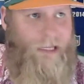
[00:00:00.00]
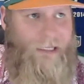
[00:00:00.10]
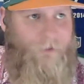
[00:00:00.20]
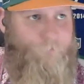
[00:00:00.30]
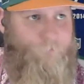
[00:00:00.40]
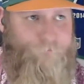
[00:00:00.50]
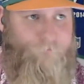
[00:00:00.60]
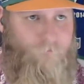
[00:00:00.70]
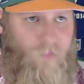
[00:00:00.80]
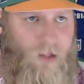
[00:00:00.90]
he
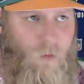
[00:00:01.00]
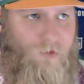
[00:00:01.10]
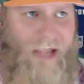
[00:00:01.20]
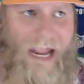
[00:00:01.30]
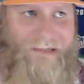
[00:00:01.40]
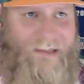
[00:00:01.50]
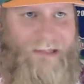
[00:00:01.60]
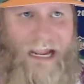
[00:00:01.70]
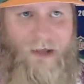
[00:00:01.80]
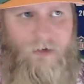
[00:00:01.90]
was 8th in
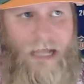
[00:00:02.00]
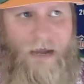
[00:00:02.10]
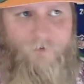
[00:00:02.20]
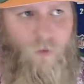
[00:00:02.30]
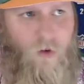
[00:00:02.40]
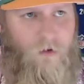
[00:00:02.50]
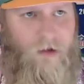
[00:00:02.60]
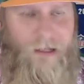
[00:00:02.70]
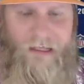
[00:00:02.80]
the AL in F4.